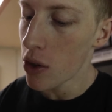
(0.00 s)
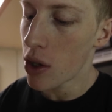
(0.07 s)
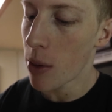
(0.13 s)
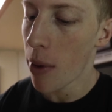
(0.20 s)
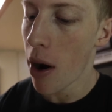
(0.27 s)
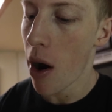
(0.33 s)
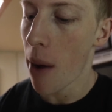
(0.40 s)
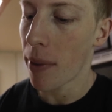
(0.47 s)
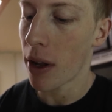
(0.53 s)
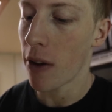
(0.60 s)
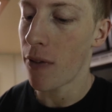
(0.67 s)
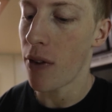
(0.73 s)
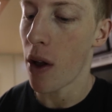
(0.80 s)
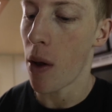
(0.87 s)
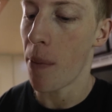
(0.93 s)
tomorrow I'm gonna
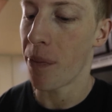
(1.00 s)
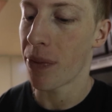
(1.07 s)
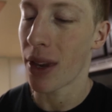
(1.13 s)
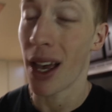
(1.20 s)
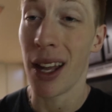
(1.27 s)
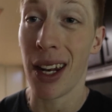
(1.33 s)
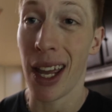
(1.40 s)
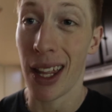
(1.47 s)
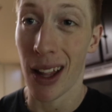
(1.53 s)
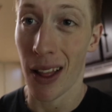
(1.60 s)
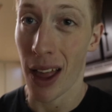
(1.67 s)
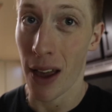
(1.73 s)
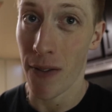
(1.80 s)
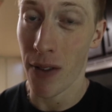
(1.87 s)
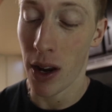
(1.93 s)
film a day in the
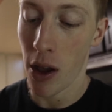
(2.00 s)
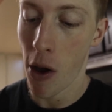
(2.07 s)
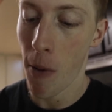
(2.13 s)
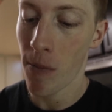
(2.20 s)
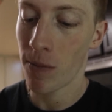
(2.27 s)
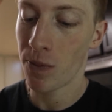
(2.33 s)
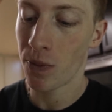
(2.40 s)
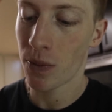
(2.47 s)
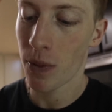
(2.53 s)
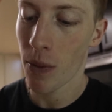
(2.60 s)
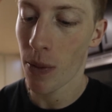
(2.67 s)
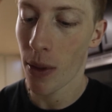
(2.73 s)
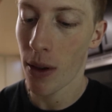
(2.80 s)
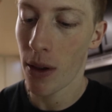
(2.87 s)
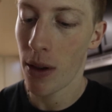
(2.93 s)
life video
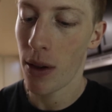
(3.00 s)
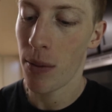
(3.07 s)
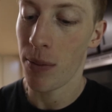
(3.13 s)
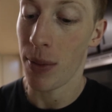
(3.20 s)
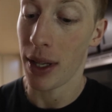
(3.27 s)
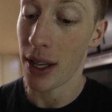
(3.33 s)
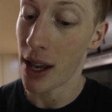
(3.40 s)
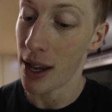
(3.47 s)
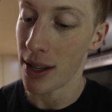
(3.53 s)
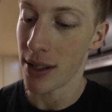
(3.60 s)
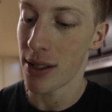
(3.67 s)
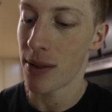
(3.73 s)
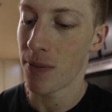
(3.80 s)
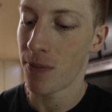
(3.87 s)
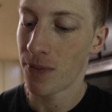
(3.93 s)

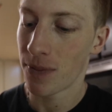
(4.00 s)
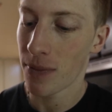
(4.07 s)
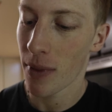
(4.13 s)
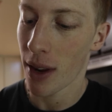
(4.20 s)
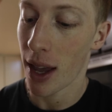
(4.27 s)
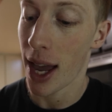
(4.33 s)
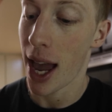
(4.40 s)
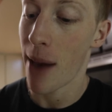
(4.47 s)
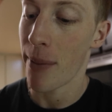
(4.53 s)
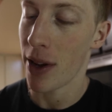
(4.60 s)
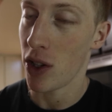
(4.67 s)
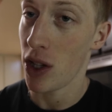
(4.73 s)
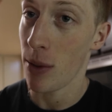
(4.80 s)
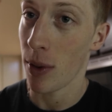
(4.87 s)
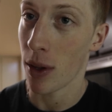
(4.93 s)
because I have my
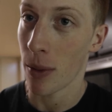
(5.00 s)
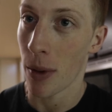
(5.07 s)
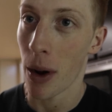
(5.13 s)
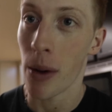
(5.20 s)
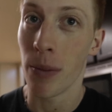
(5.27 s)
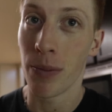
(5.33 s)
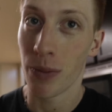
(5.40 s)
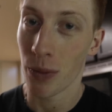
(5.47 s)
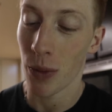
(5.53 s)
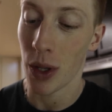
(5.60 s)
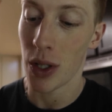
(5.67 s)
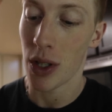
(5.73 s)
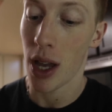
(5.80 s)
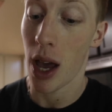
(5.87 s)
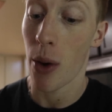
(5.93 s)
cheat meal tomorrow,
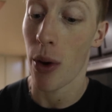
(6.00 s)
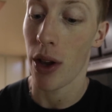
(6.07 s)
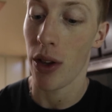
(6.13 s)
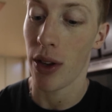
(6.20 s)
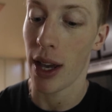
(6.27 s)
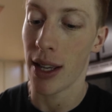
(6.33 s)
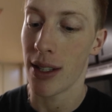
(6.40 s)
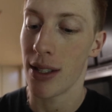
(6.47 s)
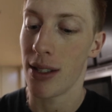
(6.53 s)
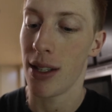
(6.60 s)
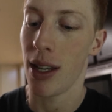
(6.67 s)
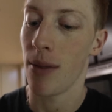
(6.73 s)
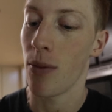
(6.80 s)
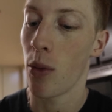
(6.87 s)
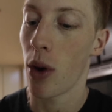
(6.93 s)
which I want you guys to
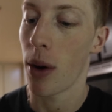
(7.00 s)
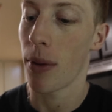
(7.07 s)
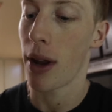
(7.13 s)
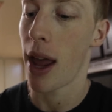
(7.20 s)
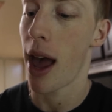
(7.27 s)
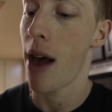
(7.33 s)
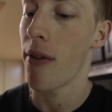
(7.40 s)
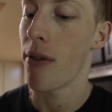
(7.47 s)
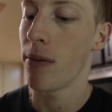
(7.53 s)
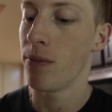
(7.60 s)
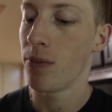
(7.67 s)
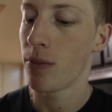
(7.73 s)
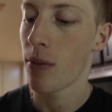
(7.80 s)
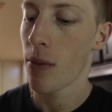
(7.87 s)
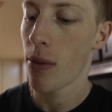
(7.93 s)
see what I'm gonna have.
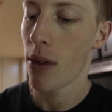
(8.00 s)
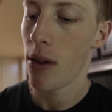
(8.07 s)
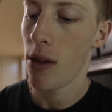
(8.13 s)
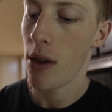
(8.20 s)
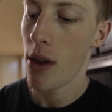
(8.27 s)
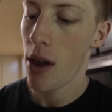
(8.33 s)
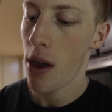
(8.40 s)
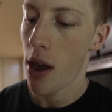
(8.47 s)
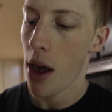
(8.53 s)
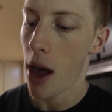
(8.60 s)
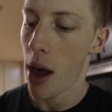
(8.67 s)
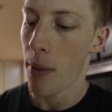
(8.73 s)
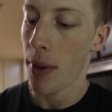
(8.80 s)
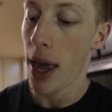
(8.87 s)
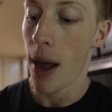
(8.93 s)

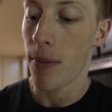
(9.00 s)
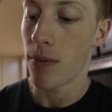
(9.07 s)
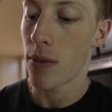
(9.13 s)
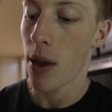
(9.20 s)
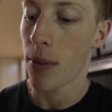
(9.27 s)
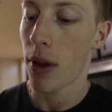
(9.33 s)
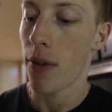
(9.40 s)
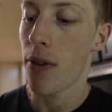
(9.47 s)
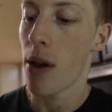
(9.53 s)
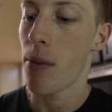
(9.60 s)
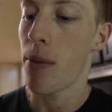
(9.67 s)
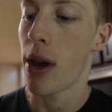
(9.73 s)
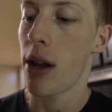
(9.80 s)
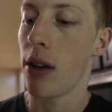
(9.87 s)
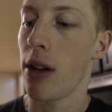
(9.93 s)
Um, but yeah, I'm going to film
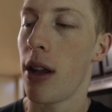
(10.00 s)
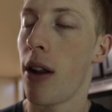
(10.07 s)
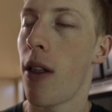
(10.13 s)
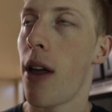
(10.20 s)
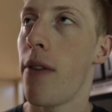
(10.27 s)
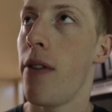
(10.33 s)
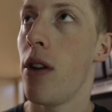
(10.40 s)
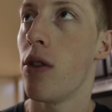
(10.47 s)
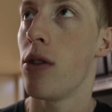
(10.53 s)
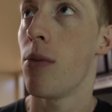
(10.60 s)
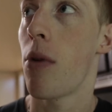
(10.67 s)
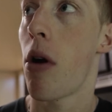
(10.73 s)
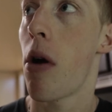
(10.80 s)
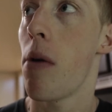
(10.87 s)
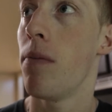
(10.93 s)
my day in the life video
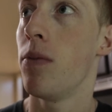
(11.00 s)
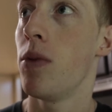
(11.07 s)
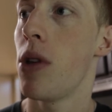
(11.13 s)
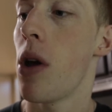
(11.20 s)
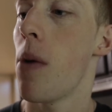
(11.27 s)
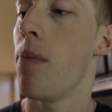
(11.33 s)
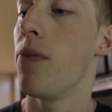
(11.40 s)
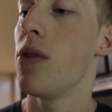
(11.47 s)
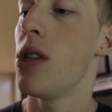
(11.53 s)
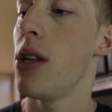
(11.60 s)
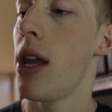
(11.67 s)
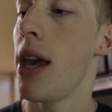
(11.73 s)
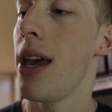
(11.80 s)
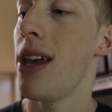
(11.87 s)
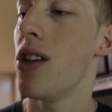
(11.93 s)
tomorrow. So
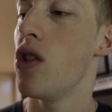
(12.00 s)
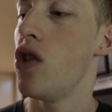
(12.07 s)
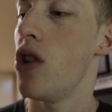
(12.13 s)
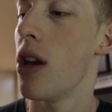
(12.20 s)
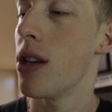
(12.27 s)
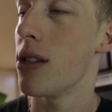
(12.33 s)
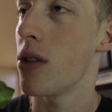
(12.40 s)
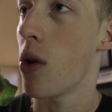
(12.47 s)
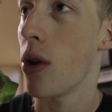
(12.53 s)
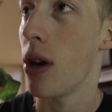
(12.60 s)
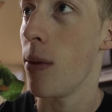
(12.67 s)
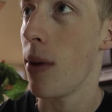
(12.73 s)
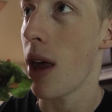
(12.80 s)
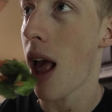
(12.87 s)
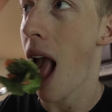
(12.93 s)
today is just going
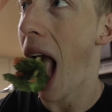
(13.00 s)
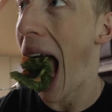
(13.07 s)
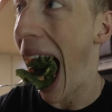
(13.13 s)
to be